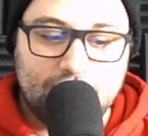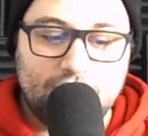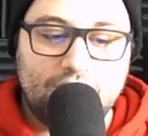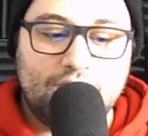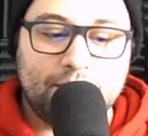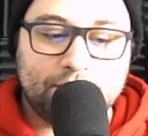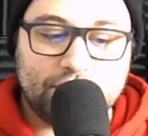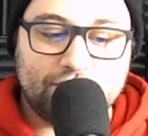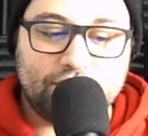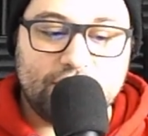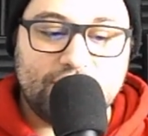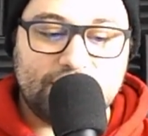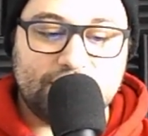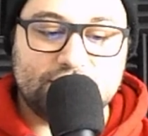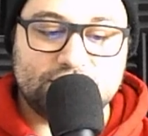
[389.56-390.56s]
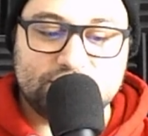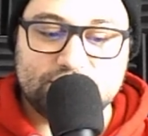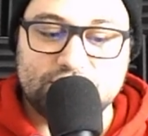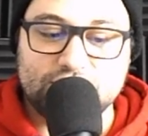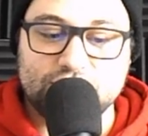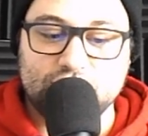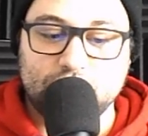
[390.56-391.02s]
amplifying
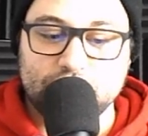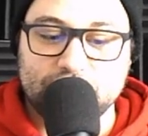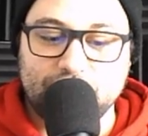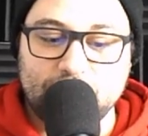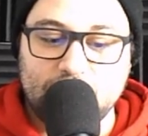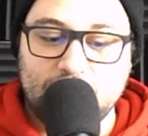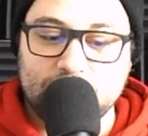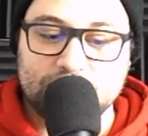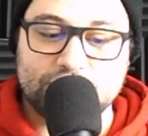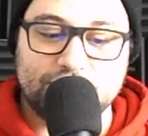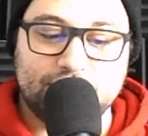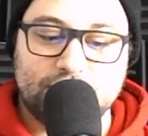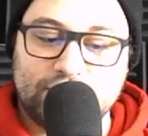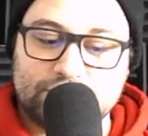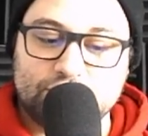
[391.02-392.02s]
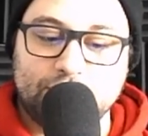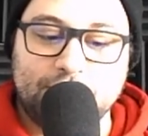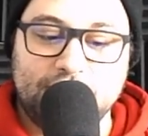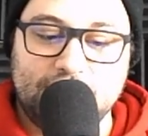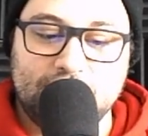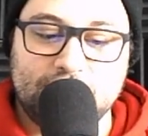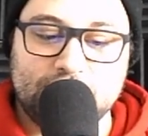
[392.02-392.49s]
existing stores of knowledge of
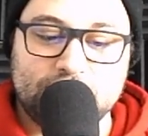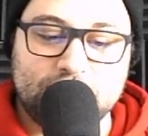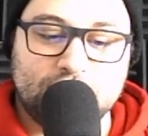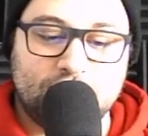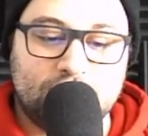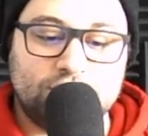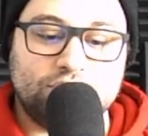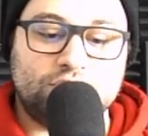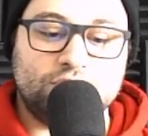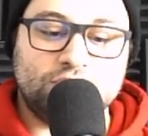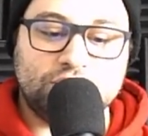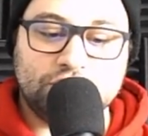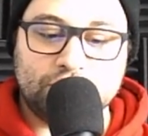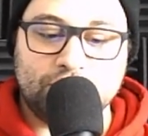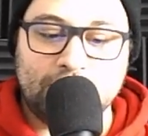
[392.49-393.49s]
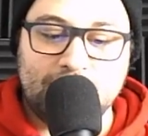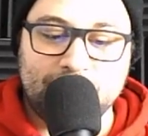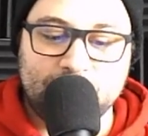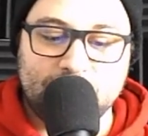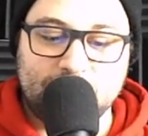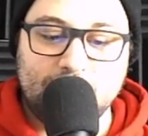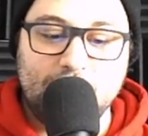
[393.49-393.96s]
electromagnetic, geological,
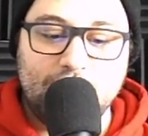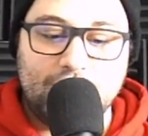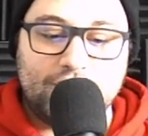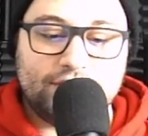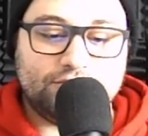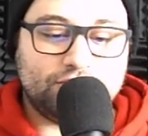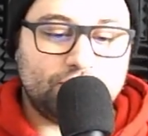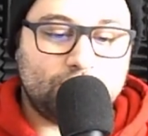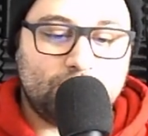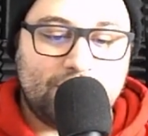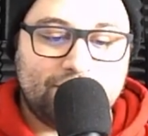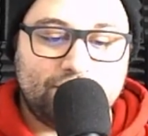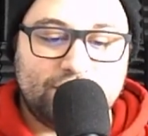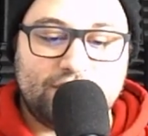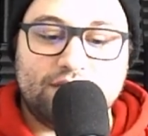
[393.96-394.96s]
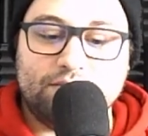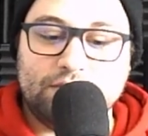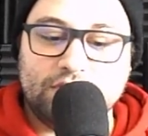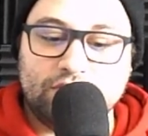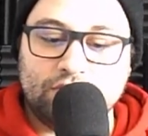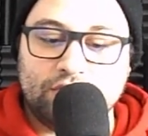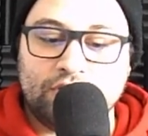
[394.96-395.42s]
geographic, hydrographic, and
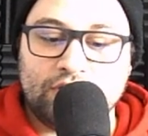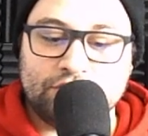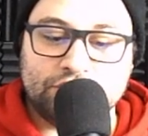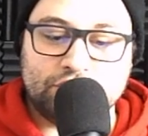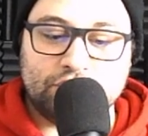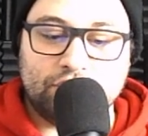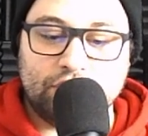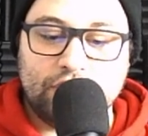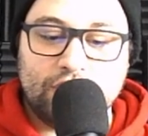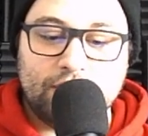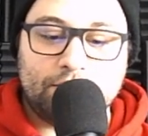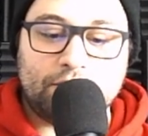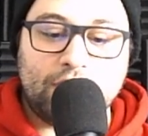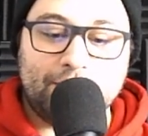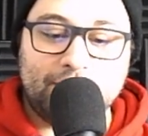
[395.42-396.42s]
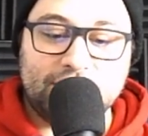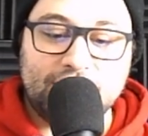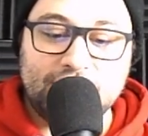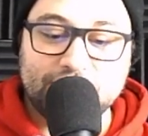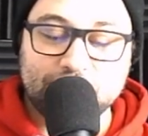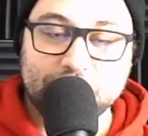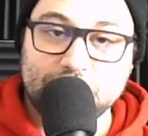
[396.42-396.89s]
meteorological
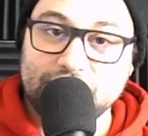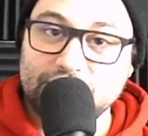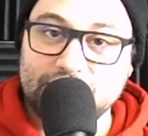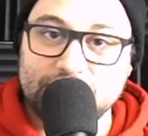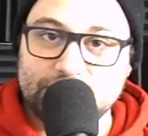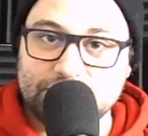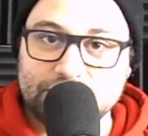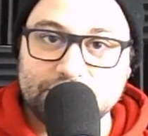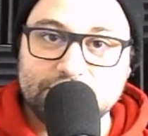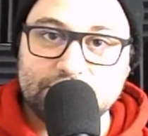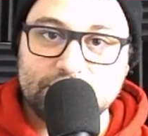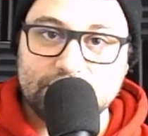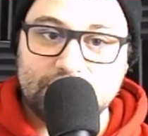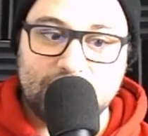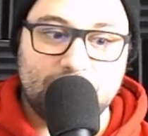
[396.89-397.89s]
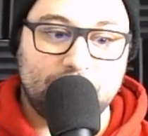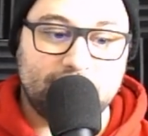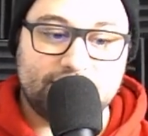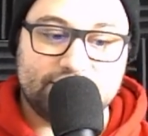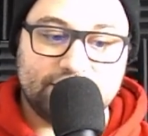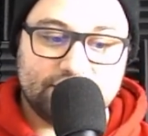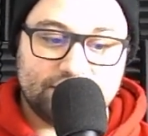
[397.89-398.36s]
propagation conditions. I know
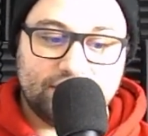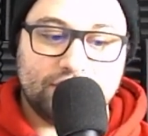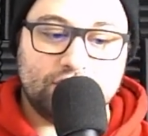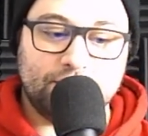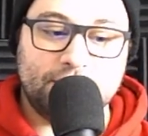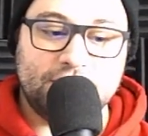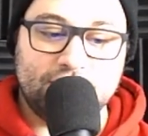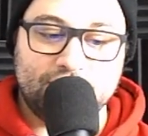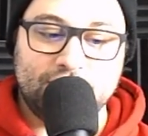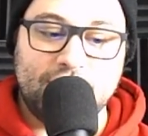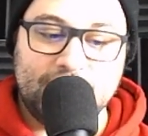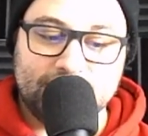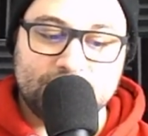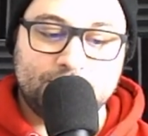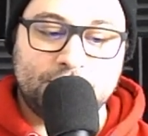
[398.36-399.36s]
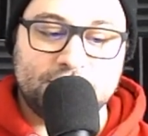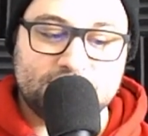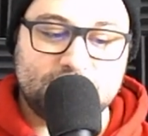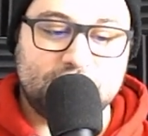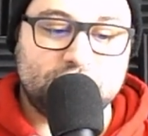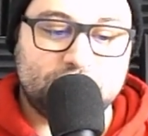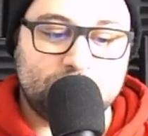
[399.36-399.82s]
that sounds a little bit advanced, but
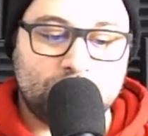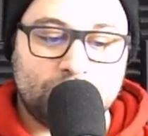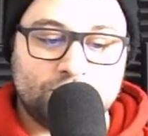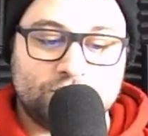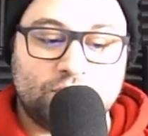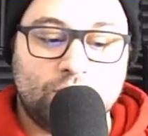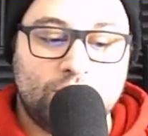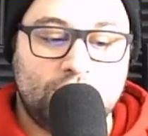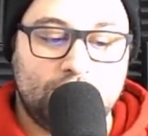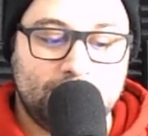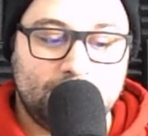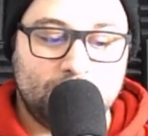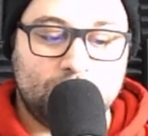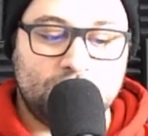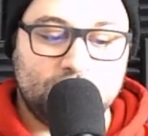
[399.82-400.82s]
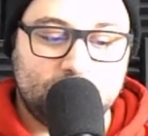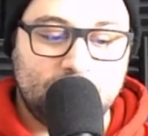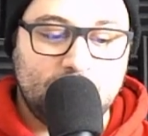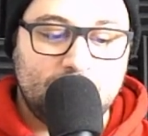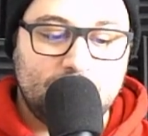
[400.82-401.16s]
essentially what was going on there was